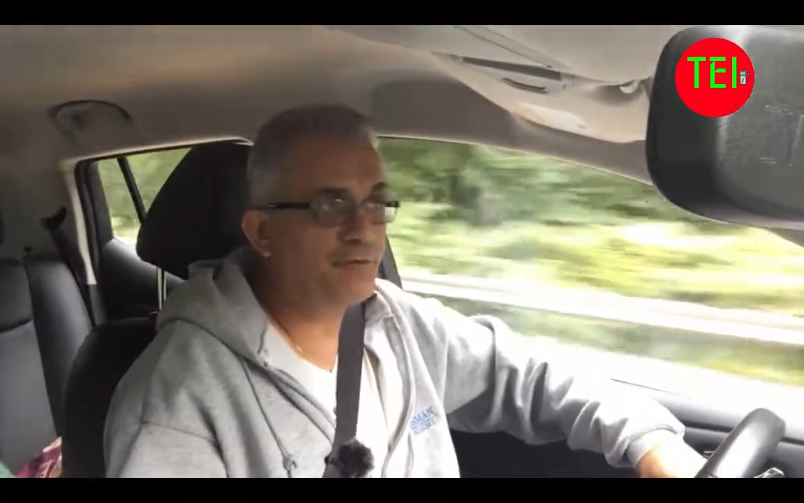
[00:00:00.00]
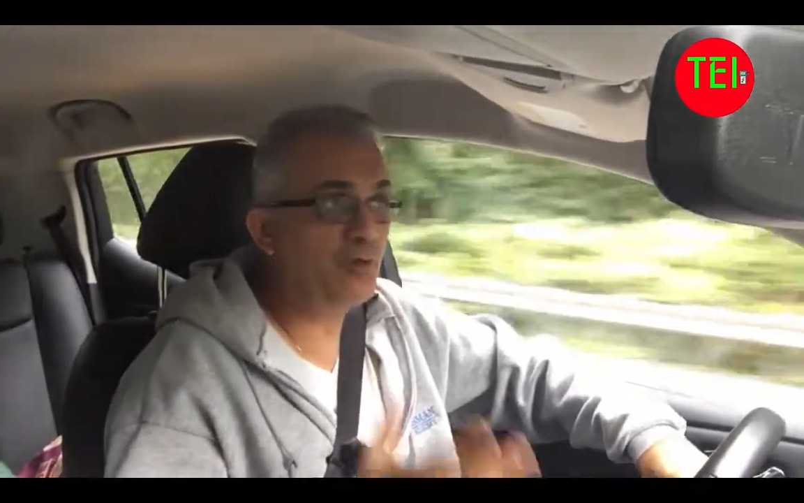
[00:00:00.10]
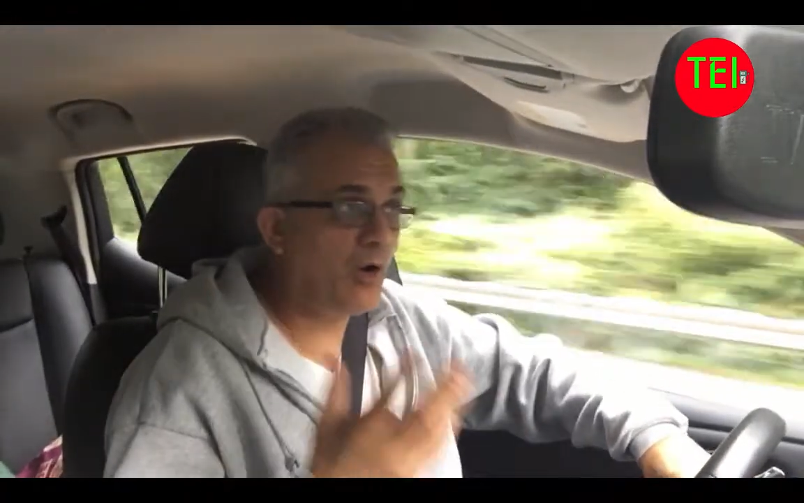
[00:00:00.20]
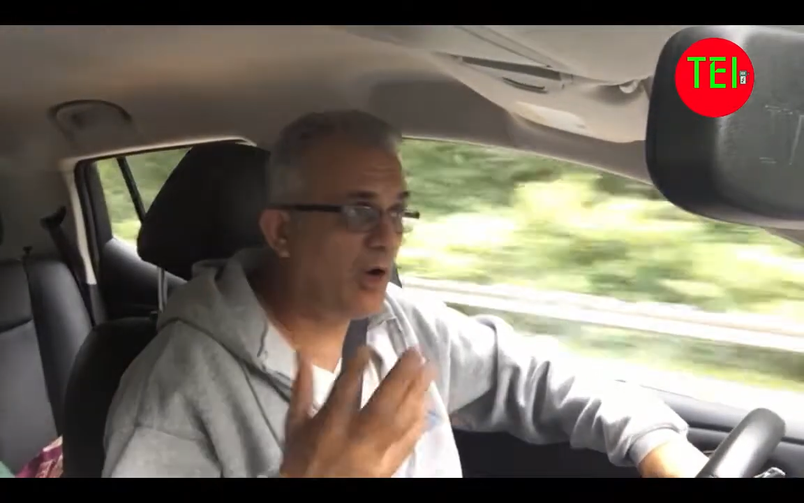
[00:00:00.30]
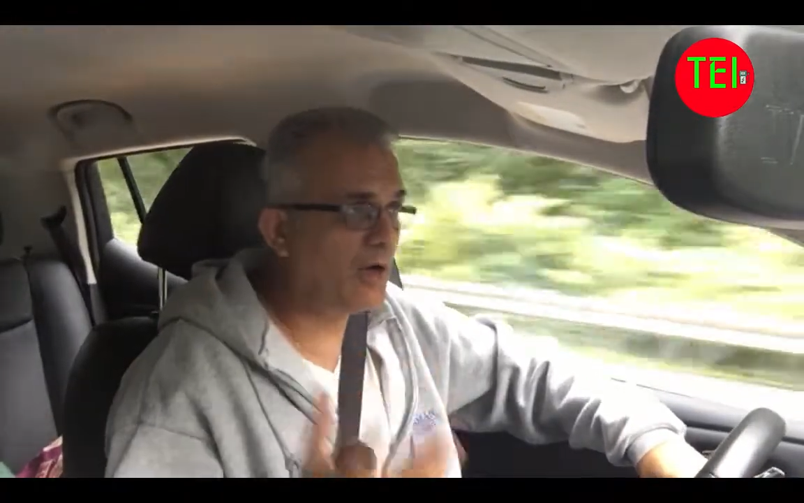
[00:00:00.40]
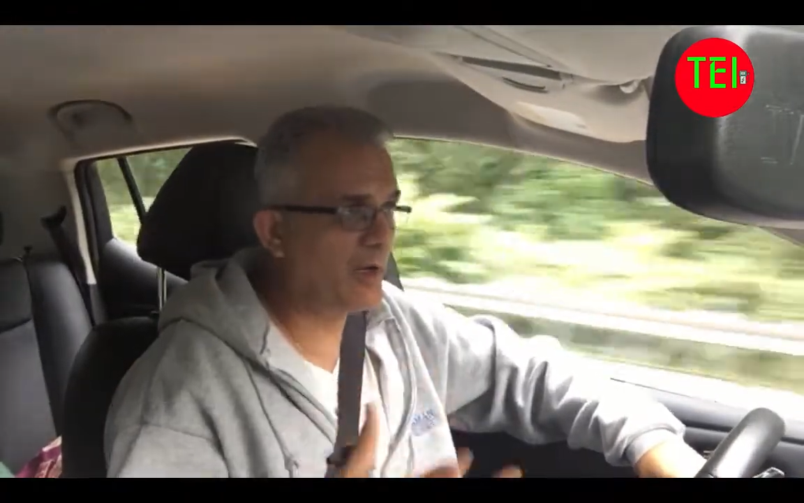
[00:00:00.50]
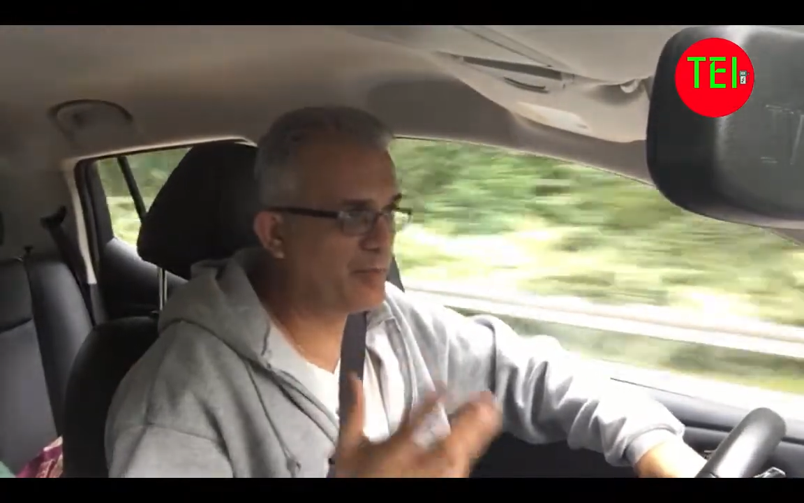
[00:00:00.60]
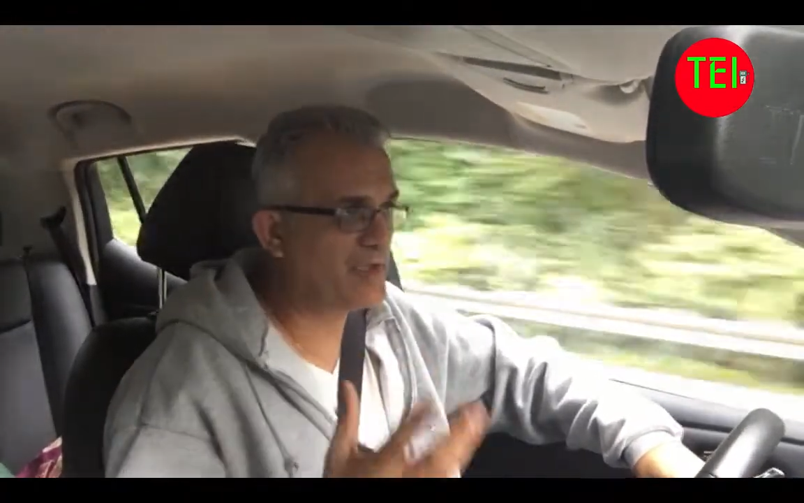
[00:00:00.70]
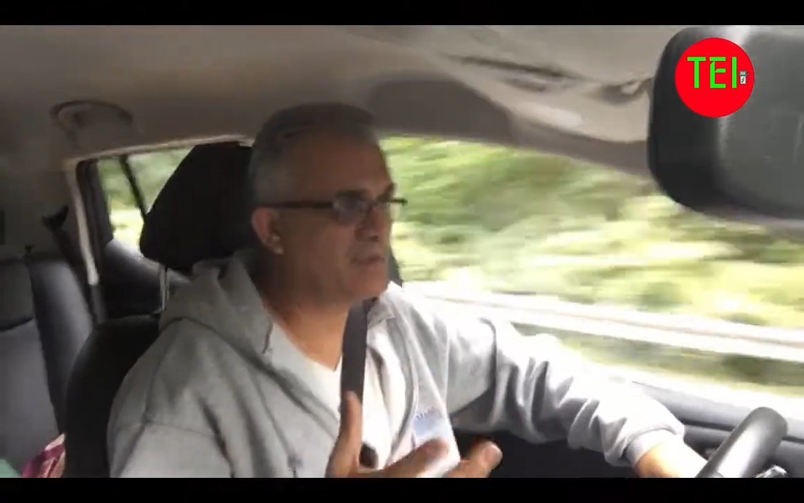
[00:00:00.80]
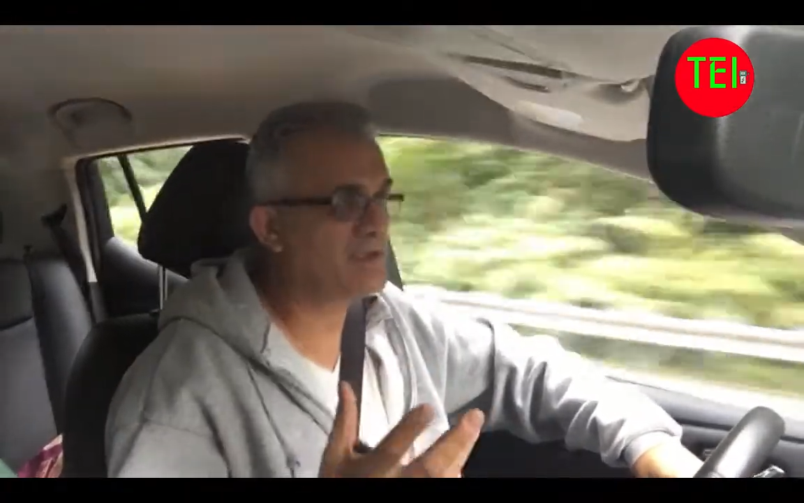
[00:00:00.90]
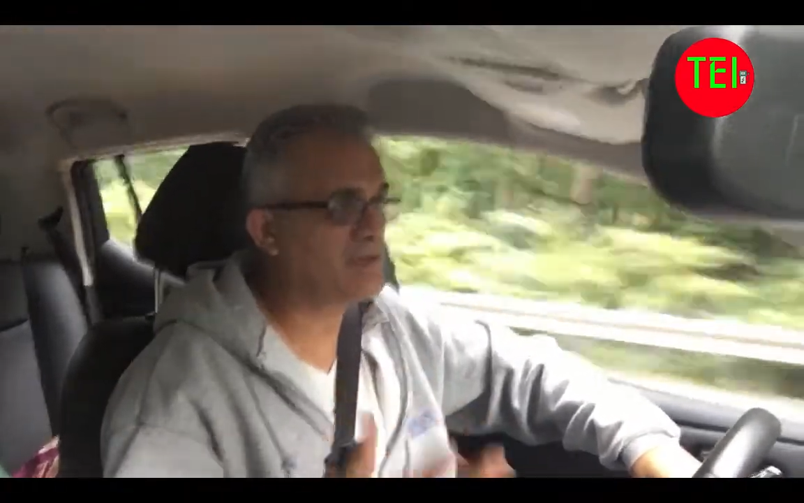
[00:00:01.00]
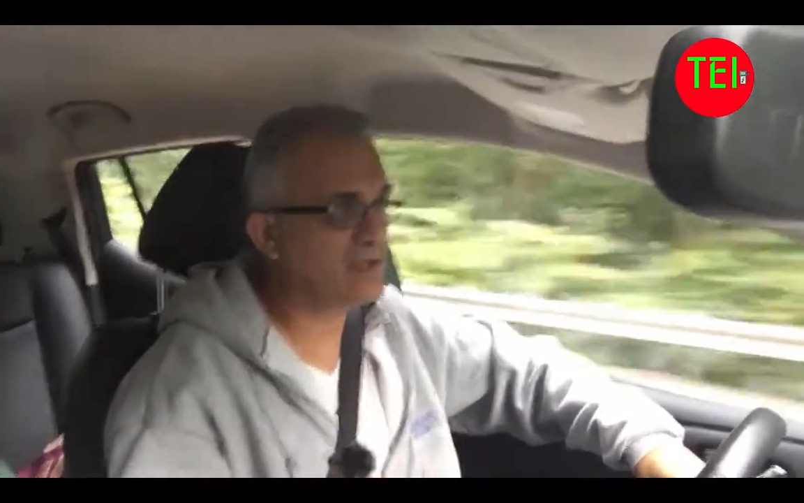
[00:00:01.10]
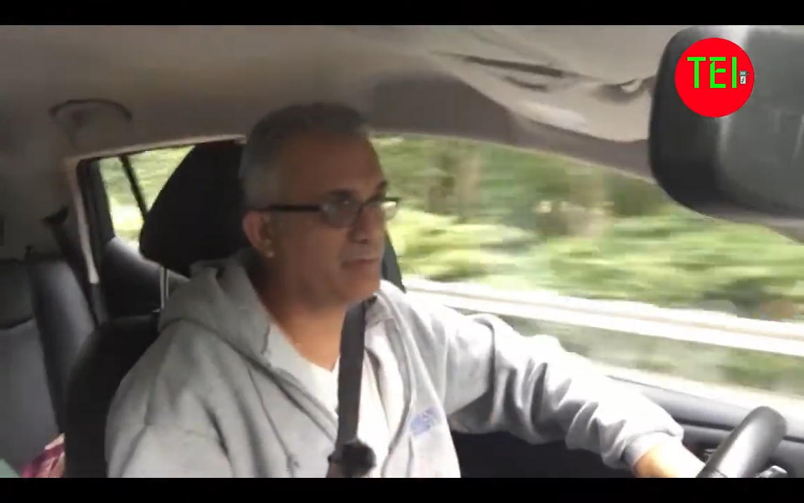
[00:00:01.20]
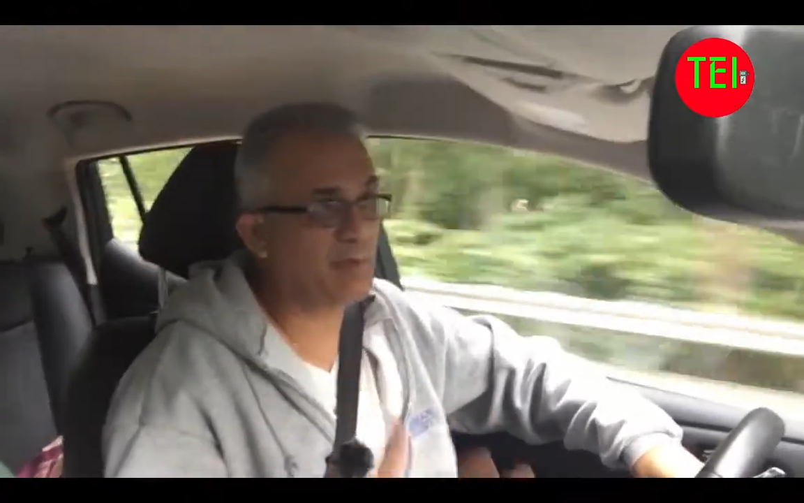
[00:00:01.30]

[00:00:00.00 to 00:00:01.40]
you are a PSE&G,